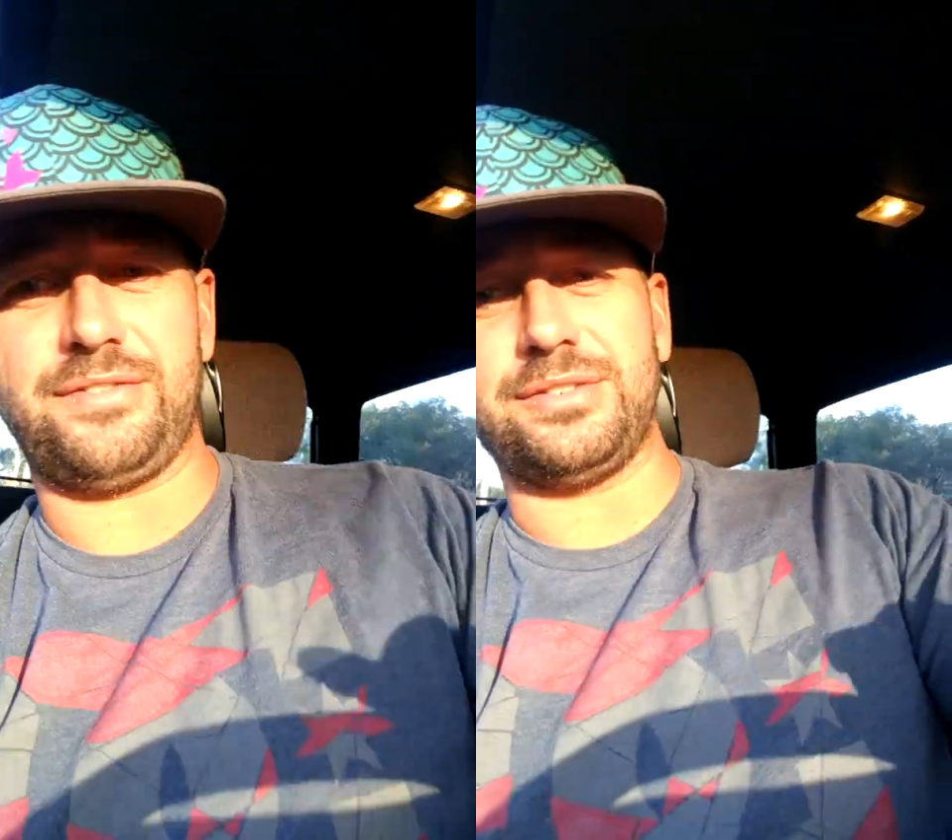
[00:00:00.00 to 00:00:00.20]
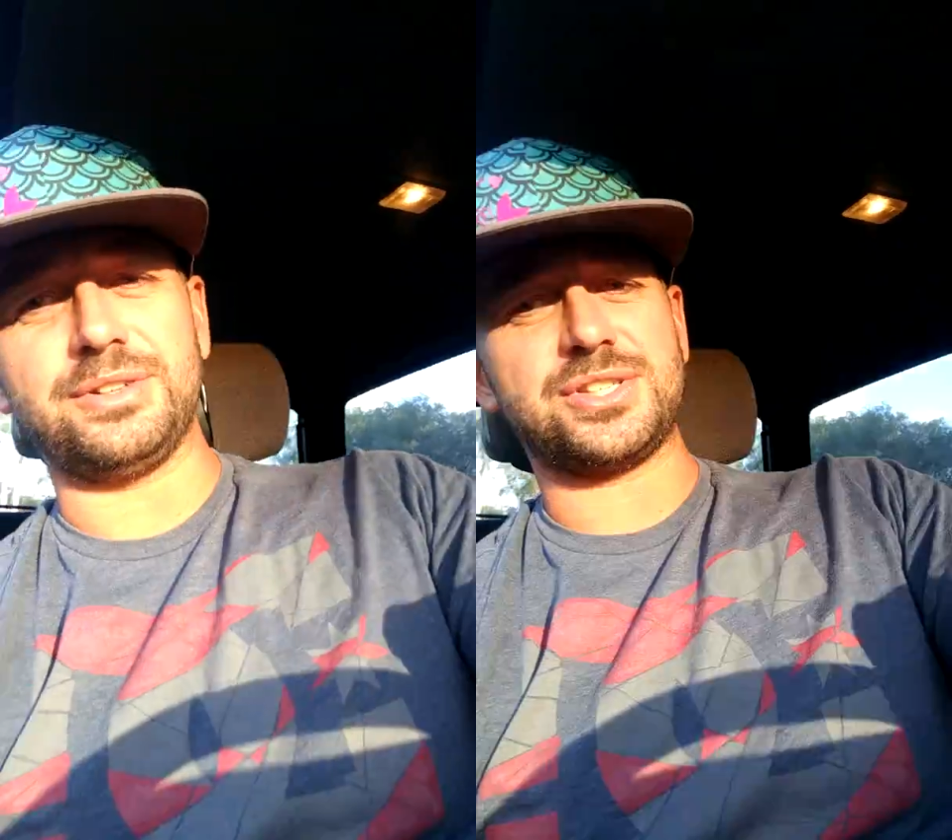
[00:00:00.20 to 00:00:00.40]

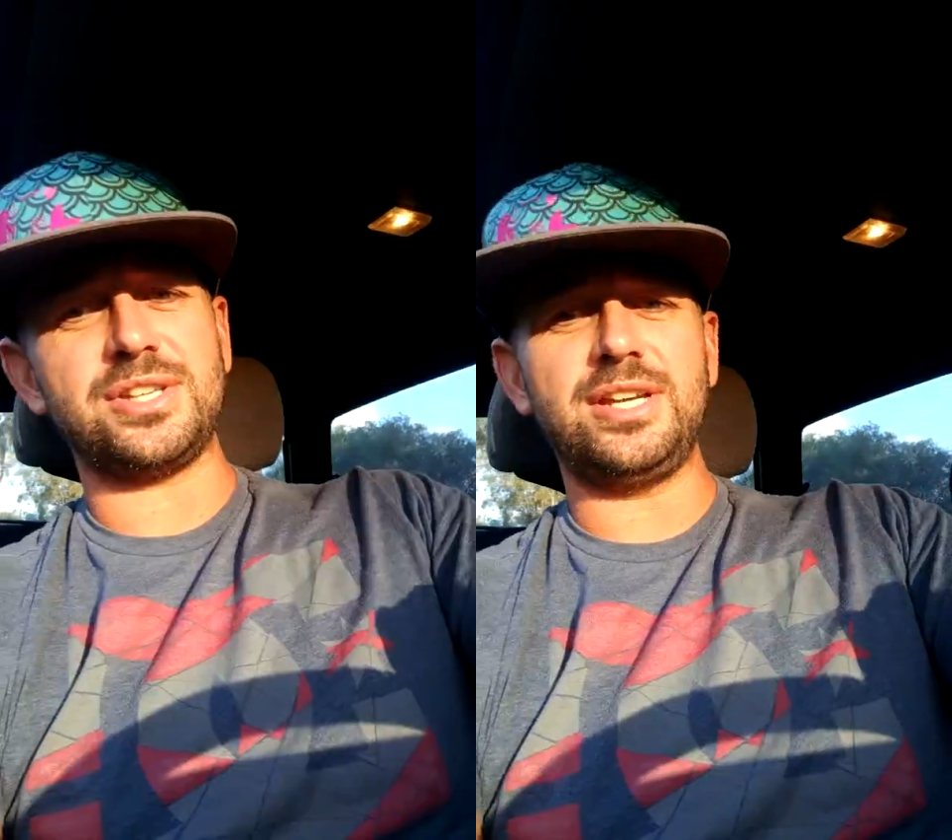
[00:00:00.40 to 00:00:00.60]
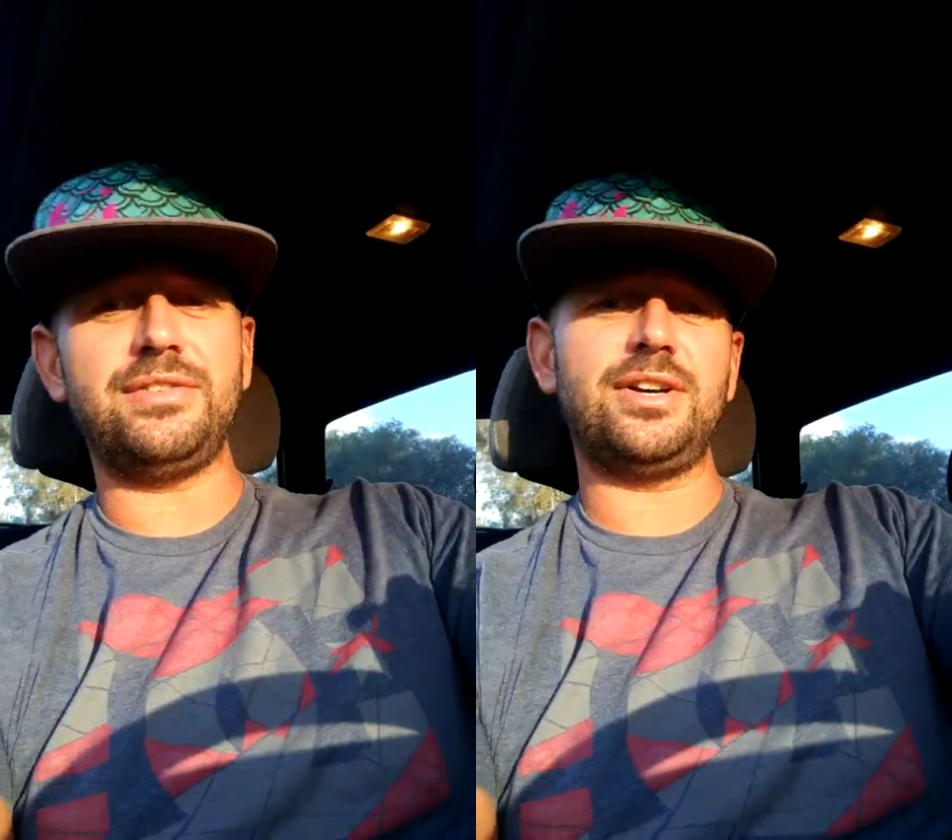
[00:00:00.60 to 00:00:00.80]
the
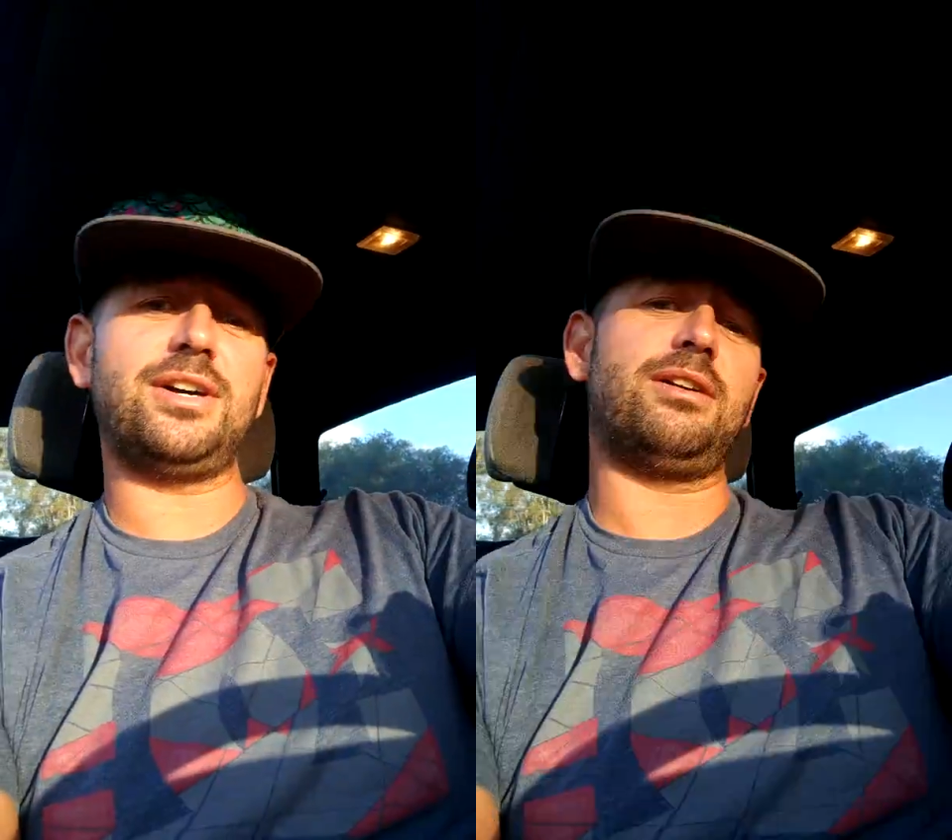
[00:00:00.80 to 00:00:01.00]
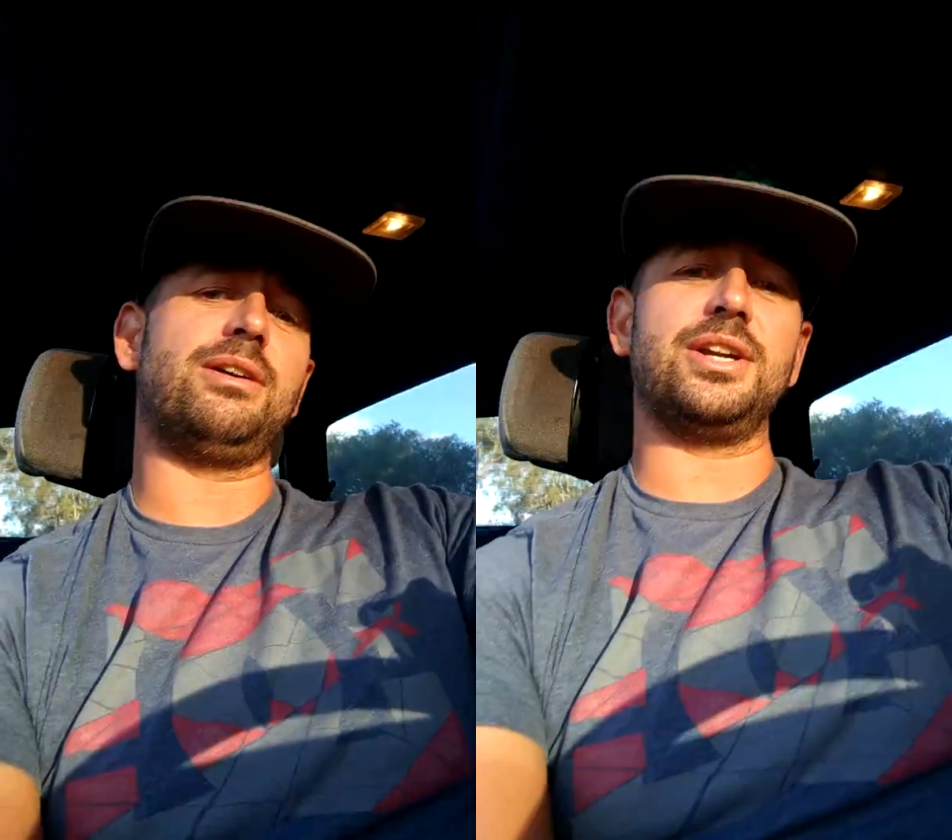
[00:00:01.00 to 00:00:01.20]
receiver,
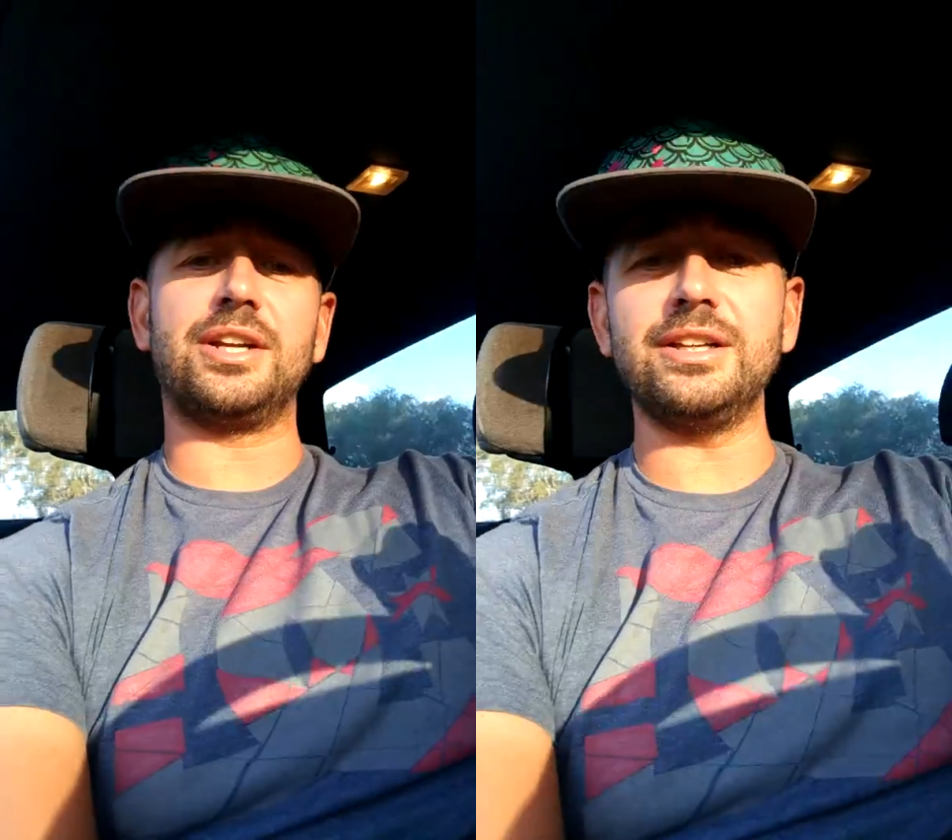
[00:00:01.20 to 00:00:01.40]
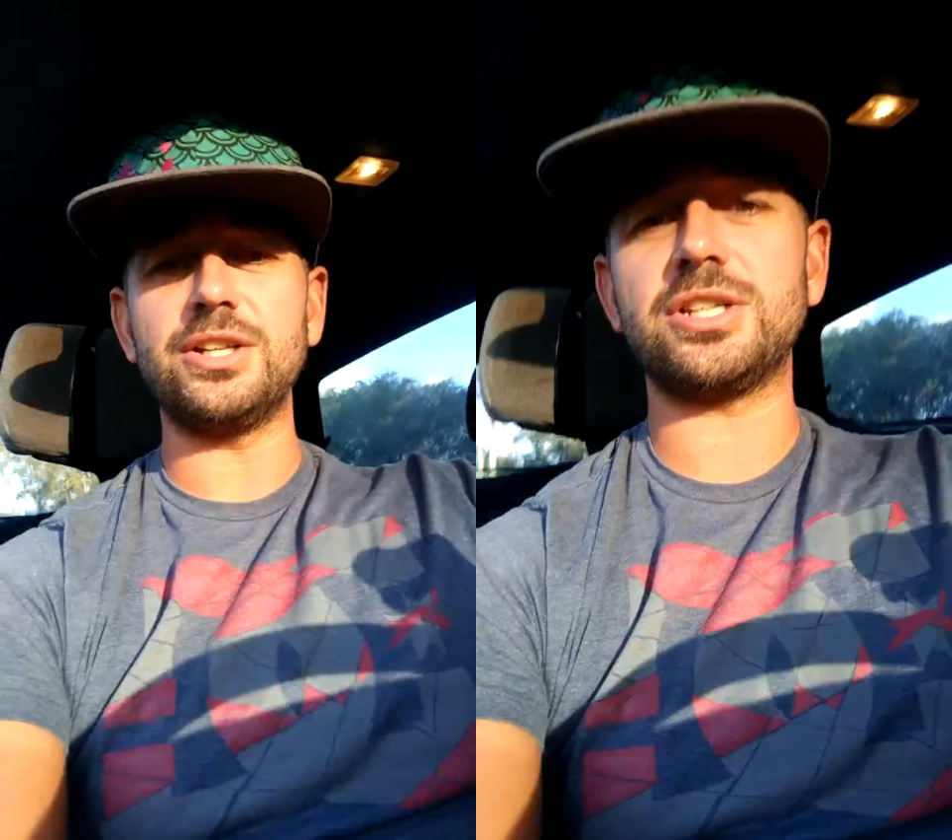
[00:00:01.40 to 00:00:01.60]
or it
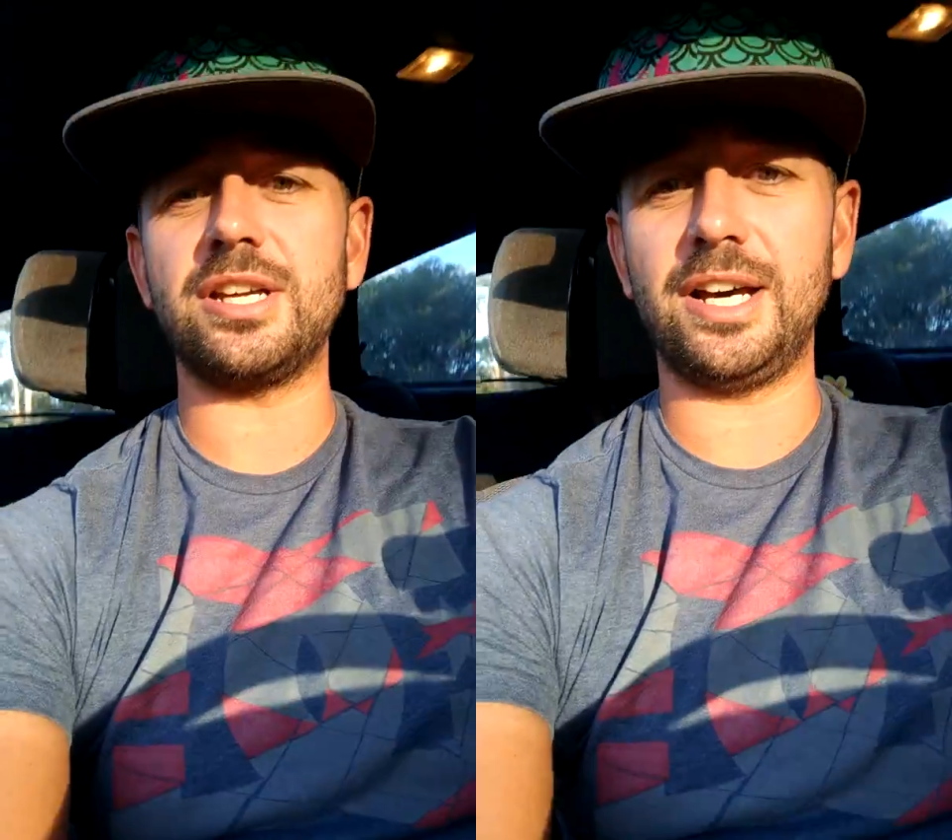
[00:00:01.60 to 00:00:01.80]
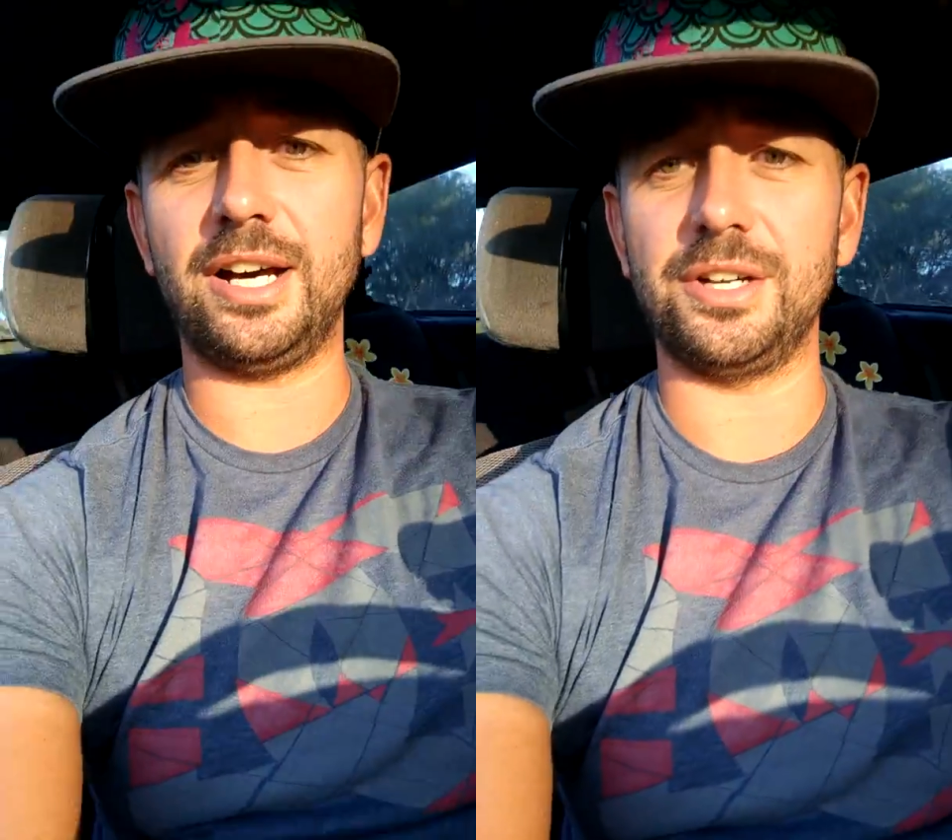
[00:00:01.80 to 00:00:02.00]
glitched
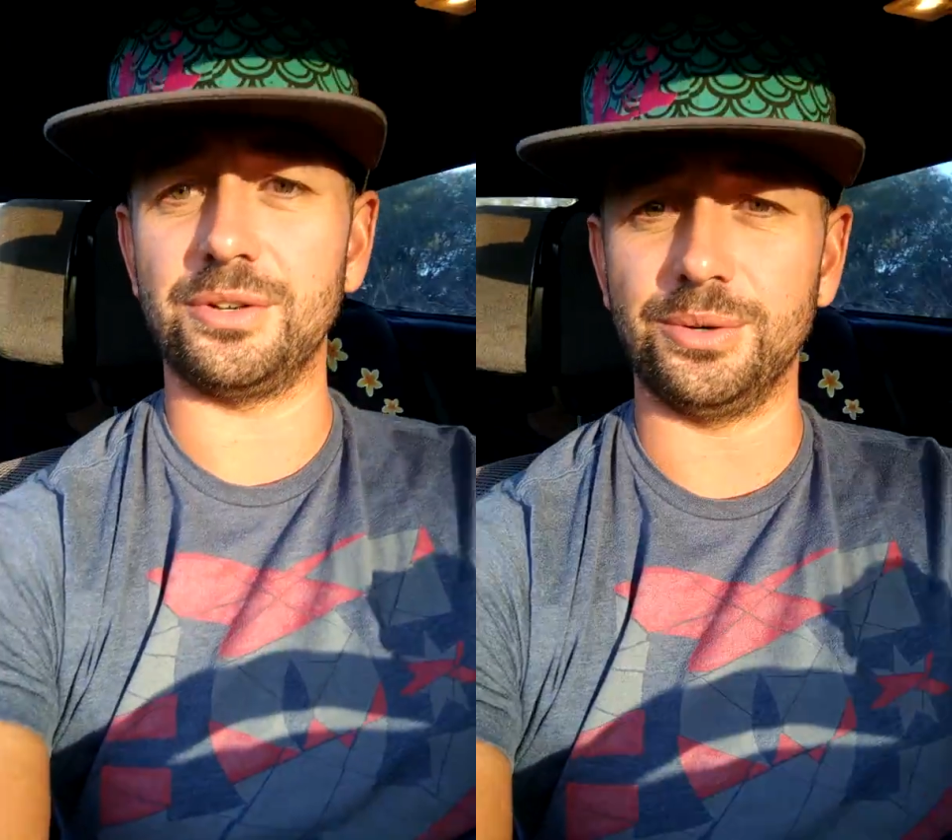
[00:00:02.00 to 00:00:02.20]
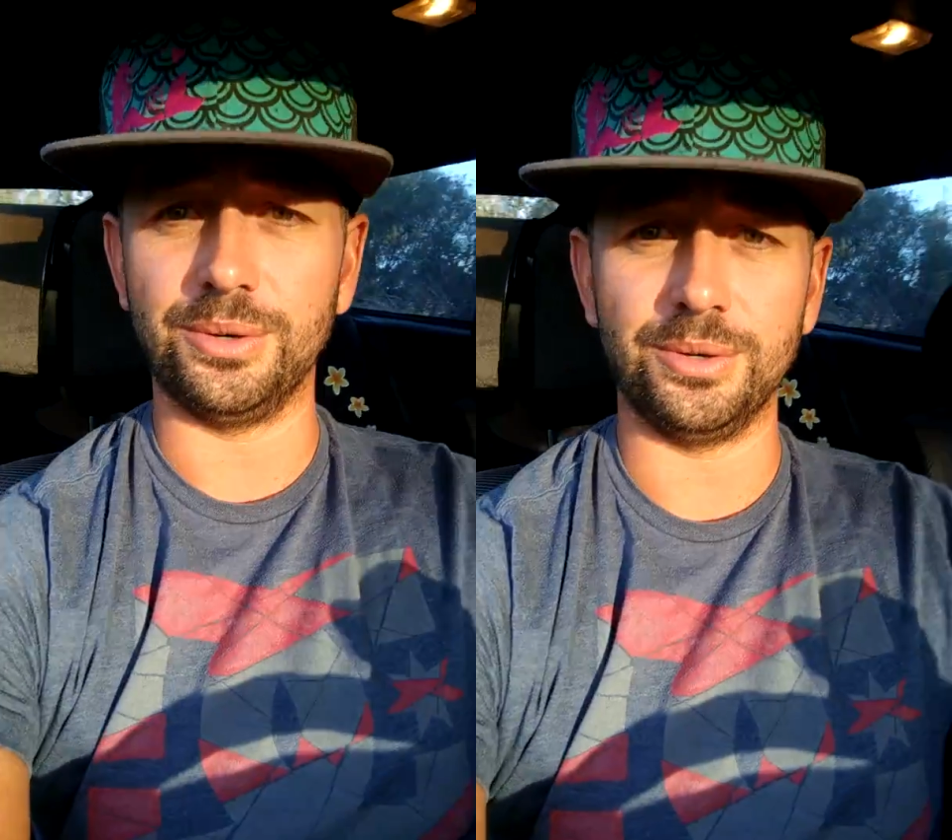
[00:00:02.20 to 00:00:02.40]
out,
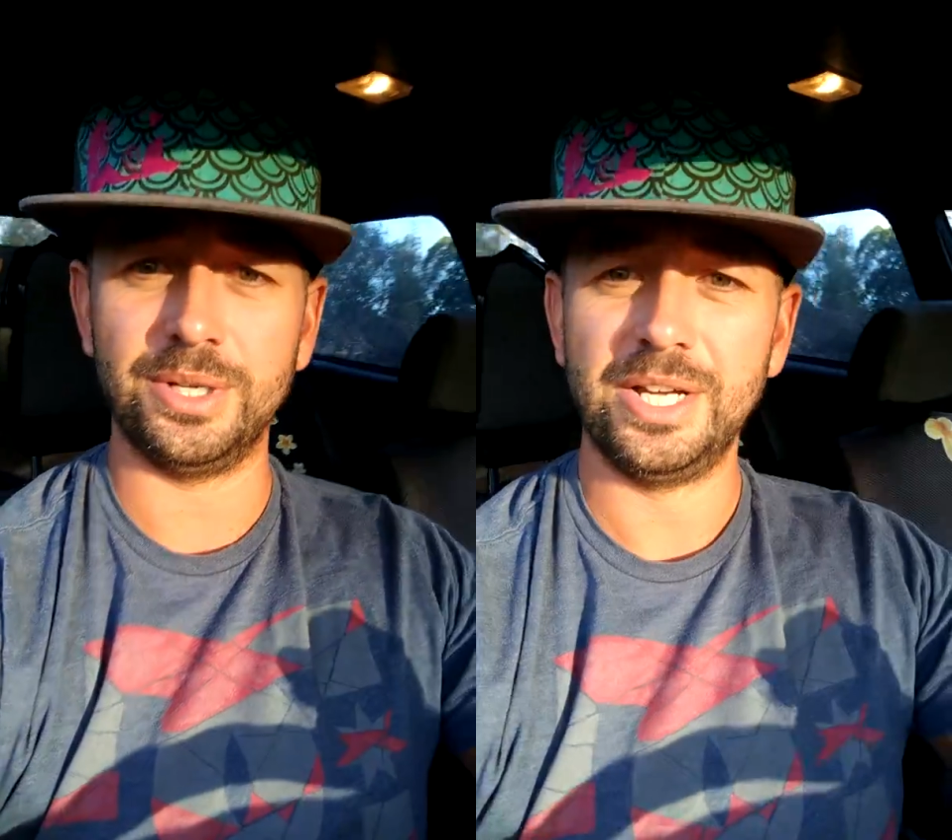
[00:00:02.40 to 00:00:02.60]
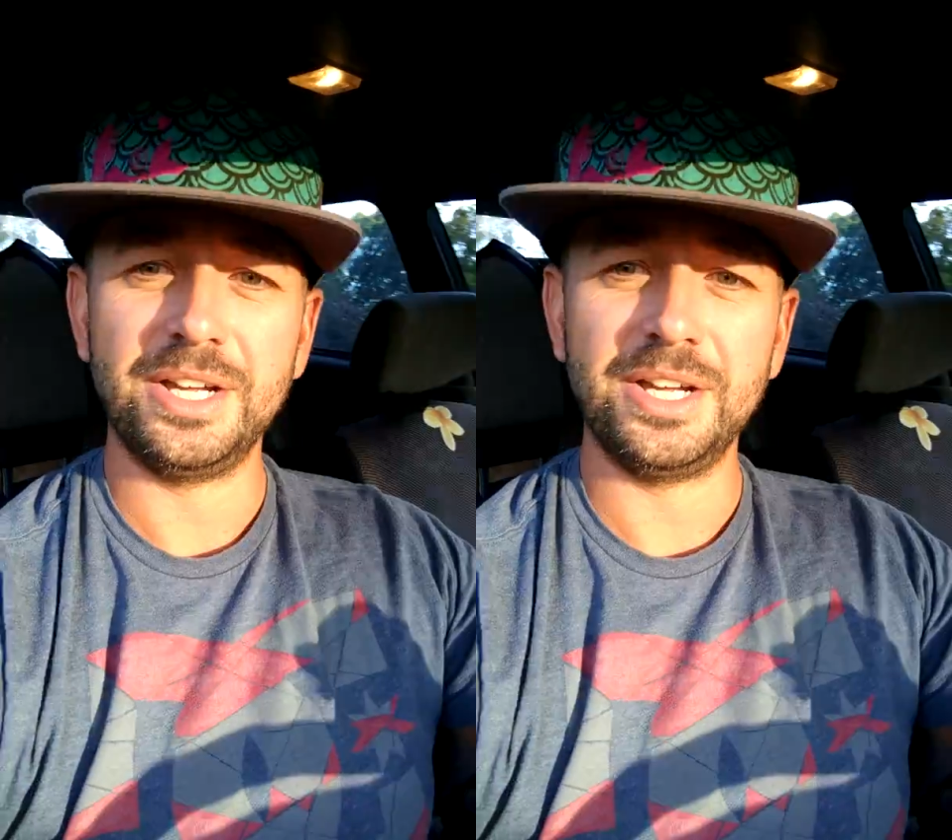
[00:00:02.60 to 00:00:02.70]
or